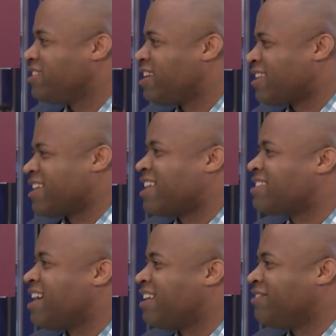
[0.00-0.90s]
Like
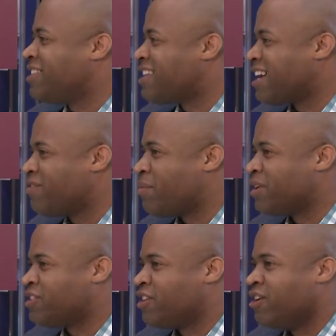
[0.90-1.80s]
it's not even a
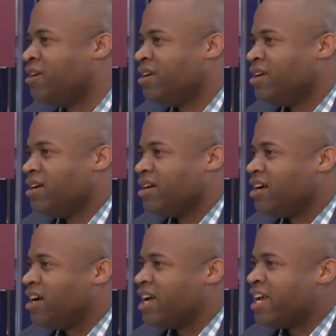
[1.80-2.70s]
big deal.
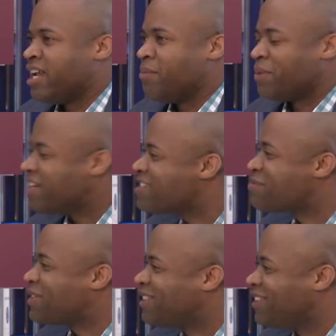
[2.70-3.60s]
But it is a
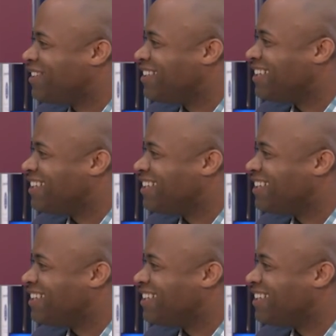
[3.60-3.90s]
big deal.